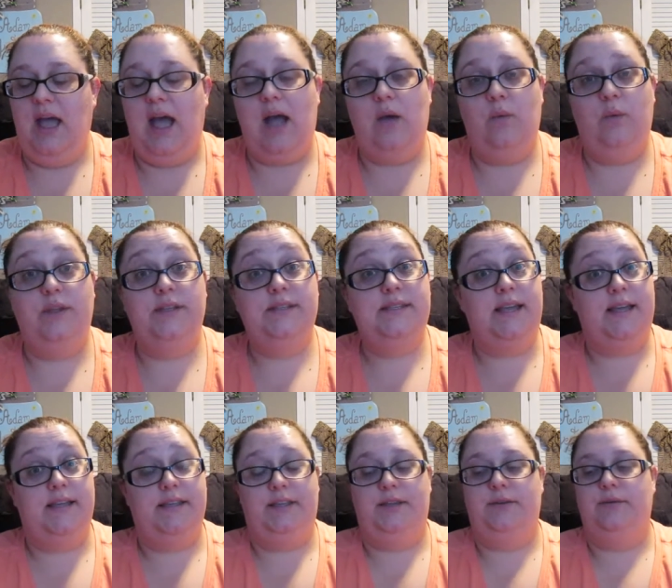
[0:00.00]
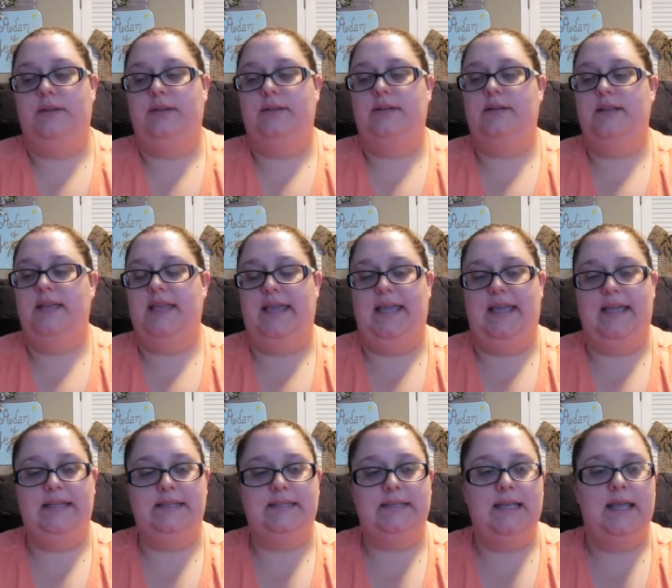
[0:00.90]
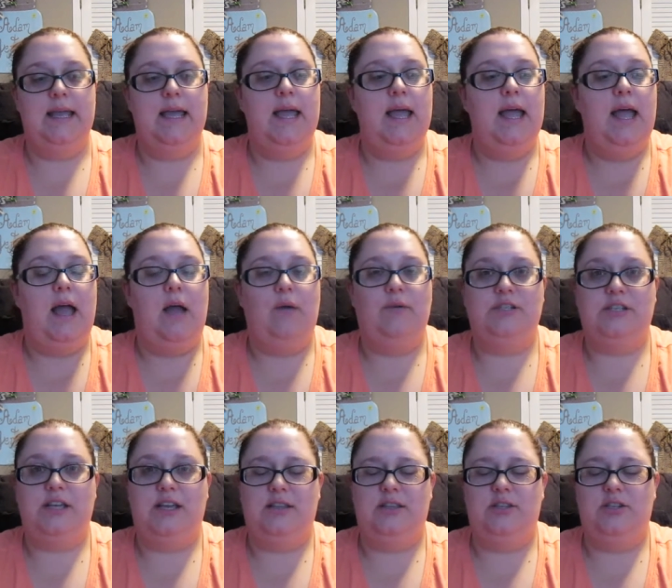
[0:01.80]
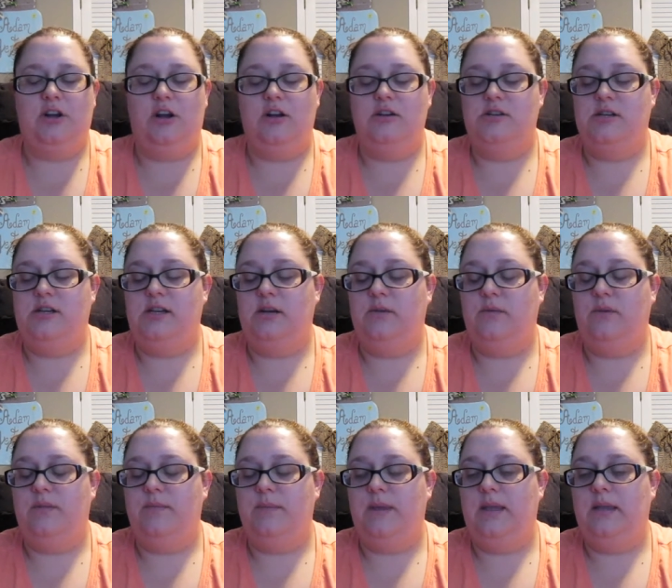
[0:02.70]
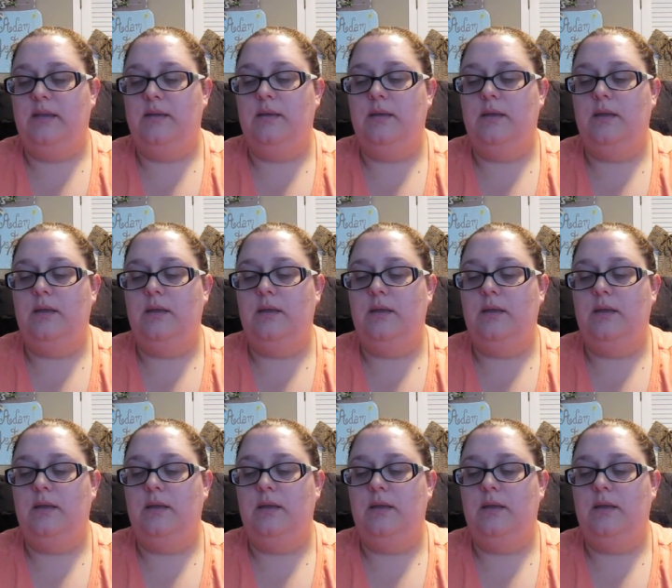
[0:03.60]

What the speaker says: will tell you a little hint. I wish I had the charger in here with me.